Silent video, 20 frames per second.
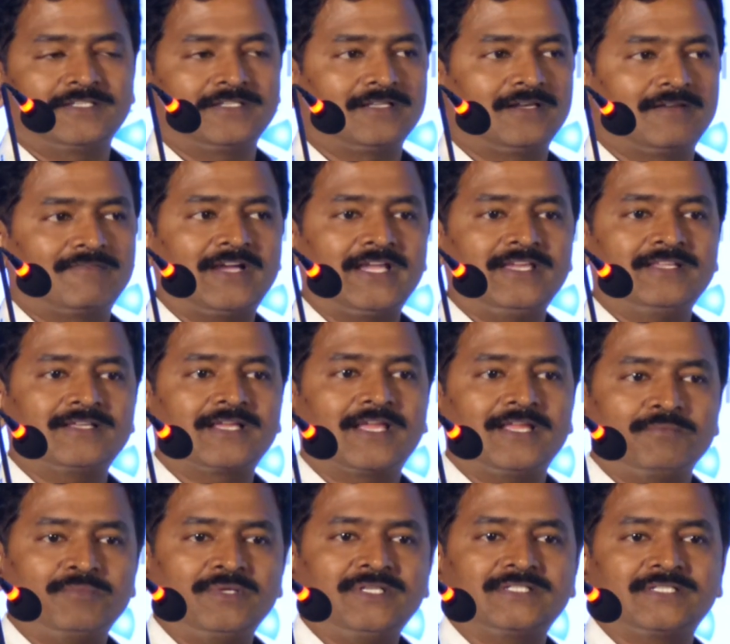The wire can
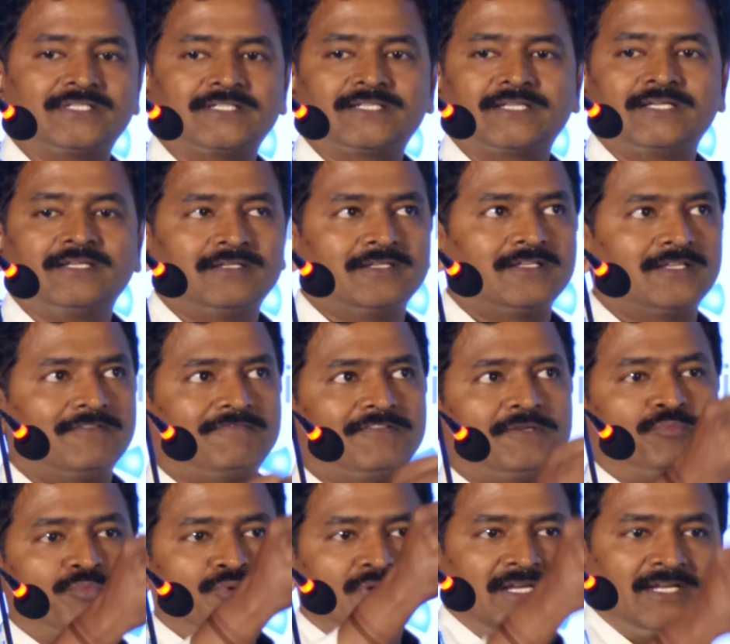be, if we
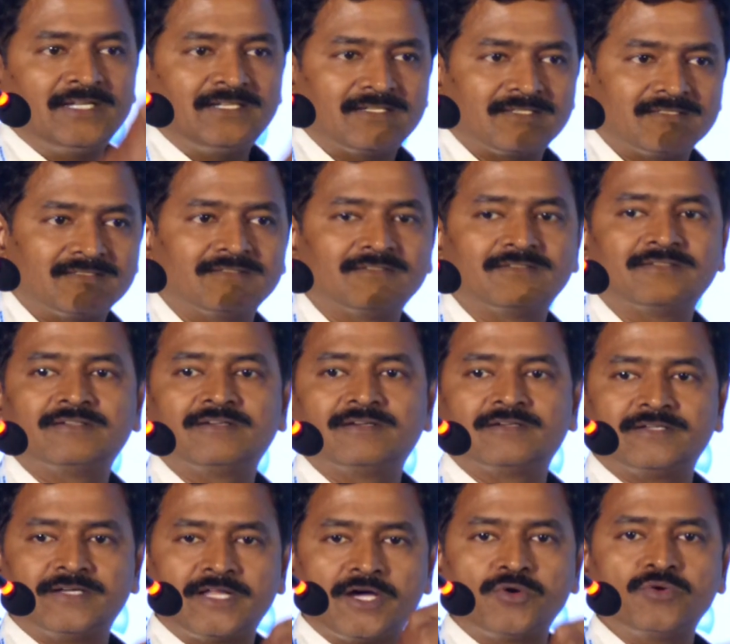pull it
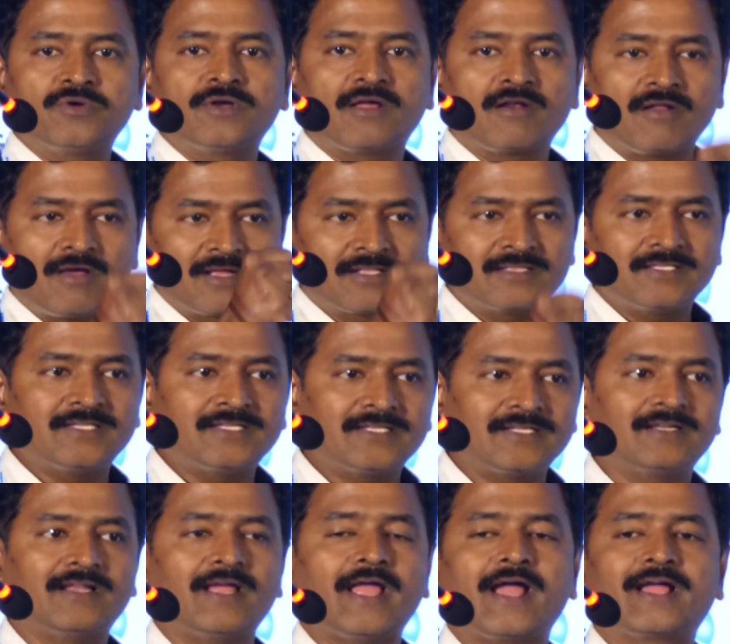down along the
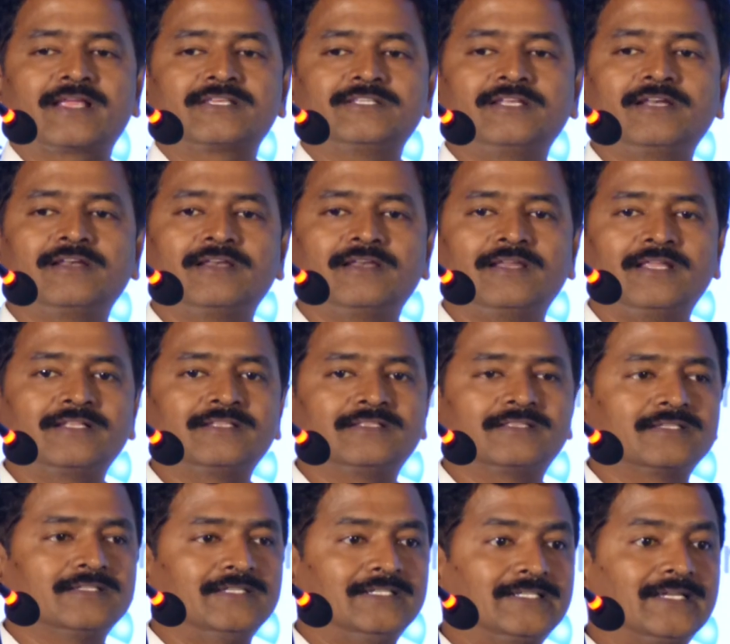axial length,
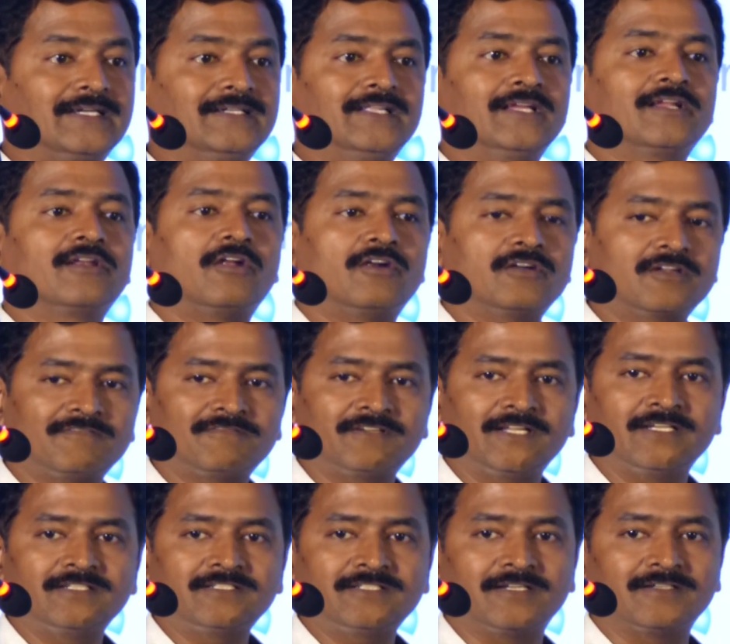it can take a lot of
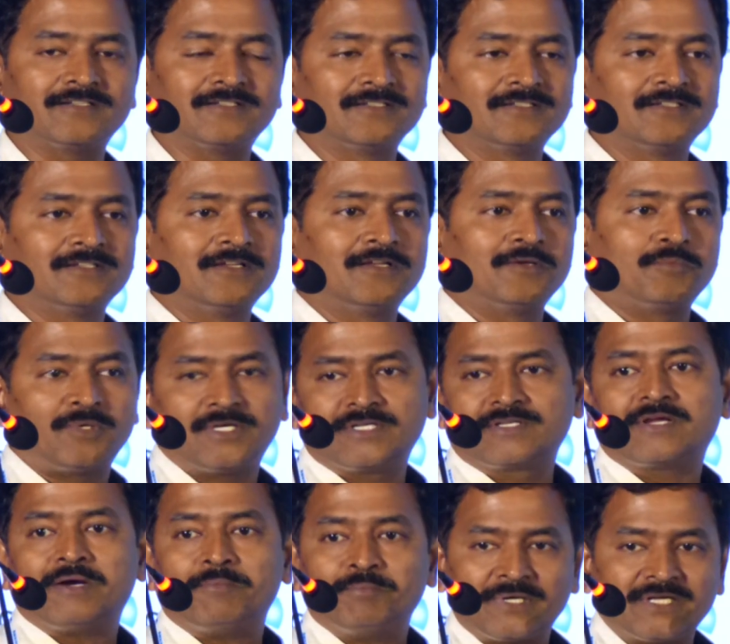tension, but
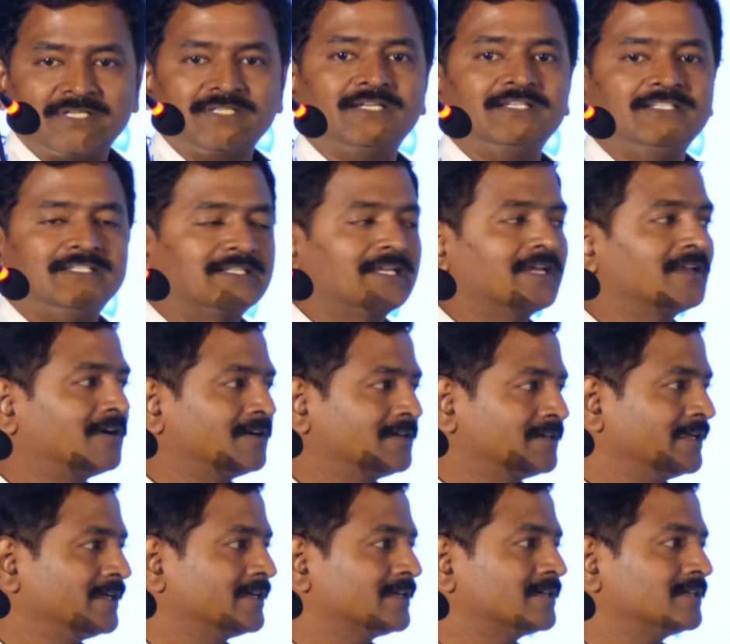compression it cannot
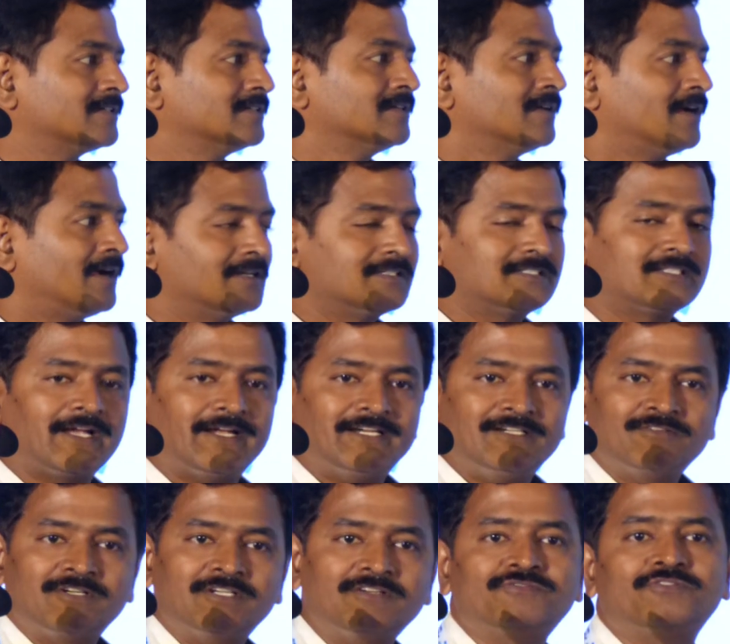take, and
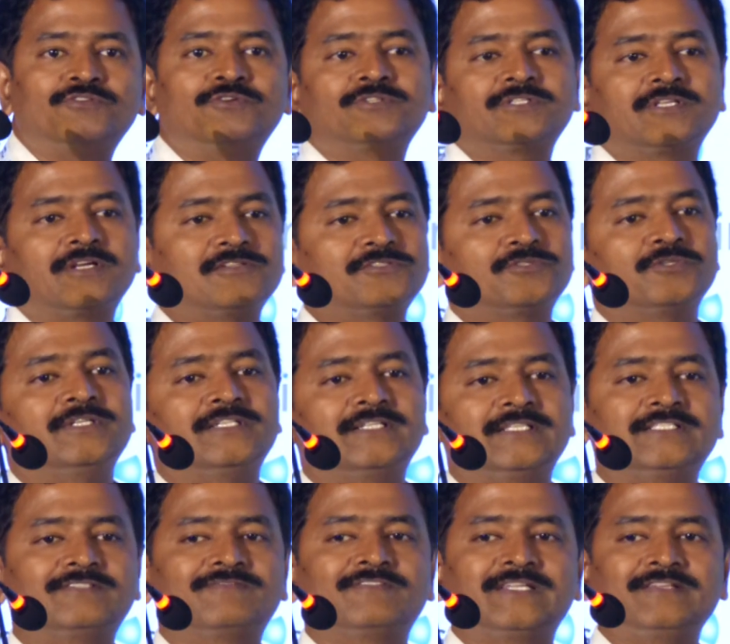sideward force also it
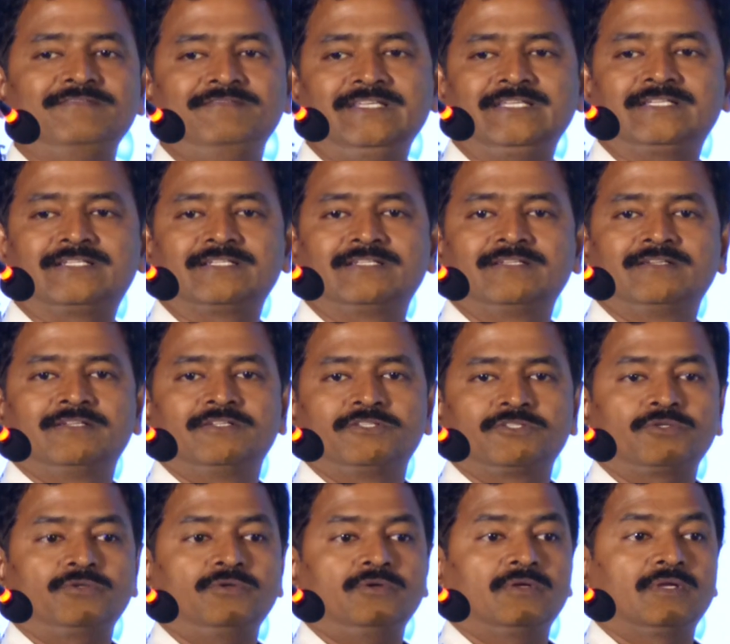is very weak.
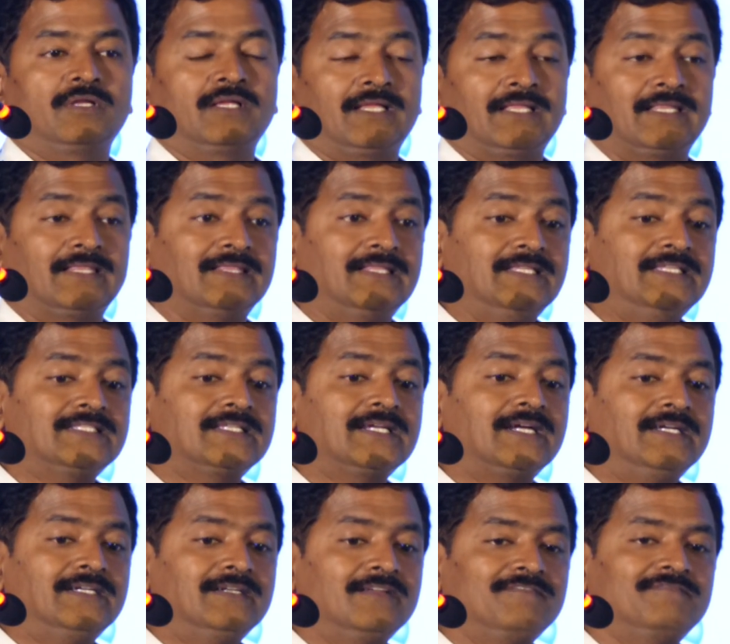So this
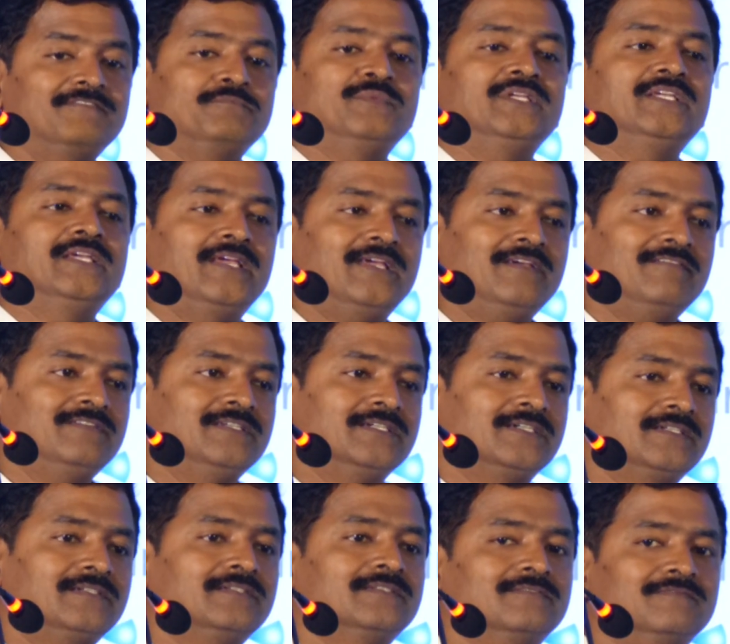kind of behavior
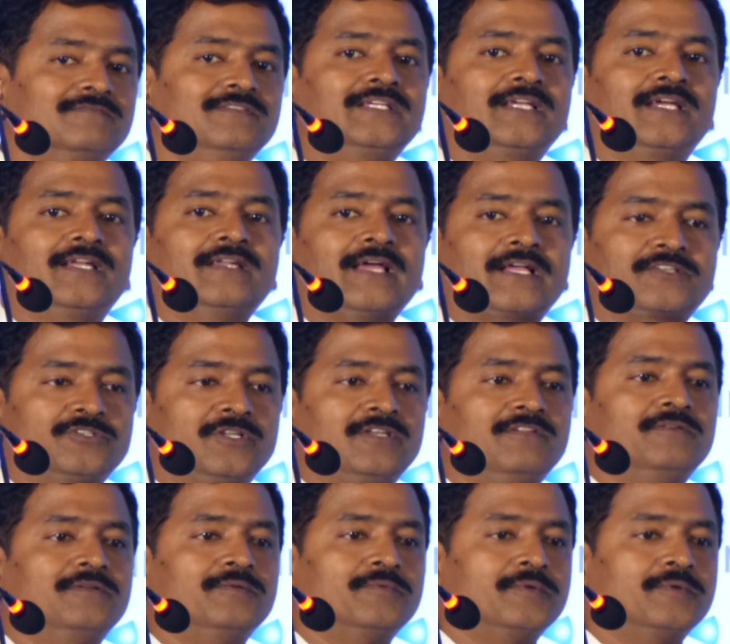we can actually